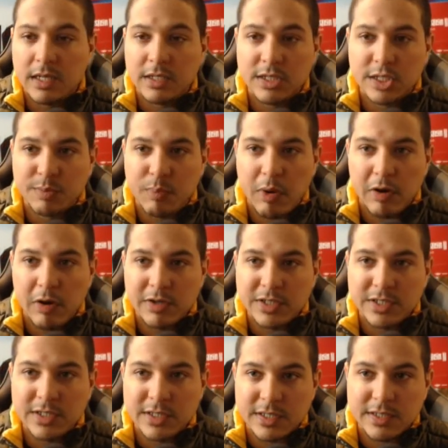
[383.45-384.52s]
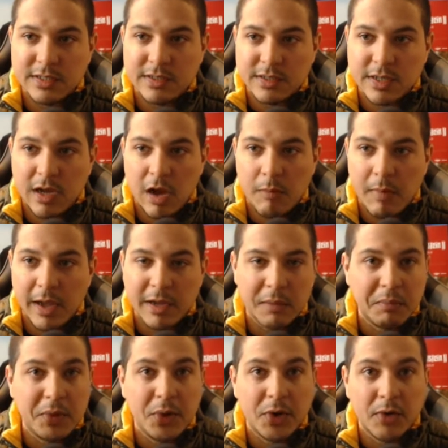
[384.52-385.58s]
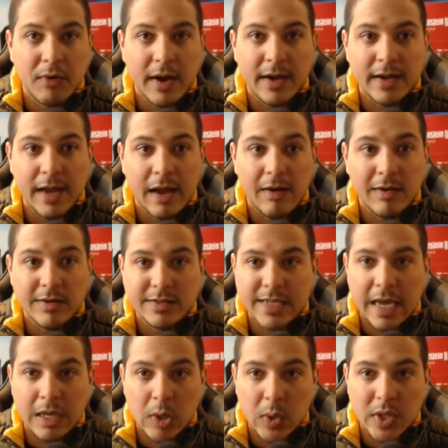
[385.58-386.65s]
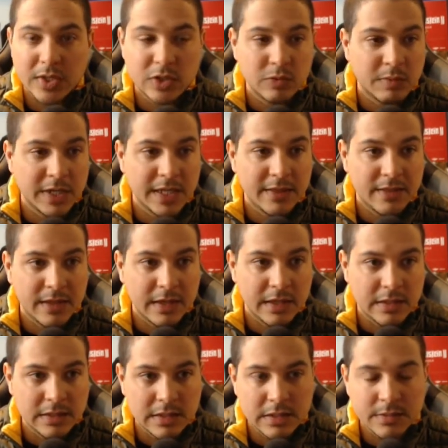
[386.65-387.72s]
sparse on my computer right now. I'm downloading too many things.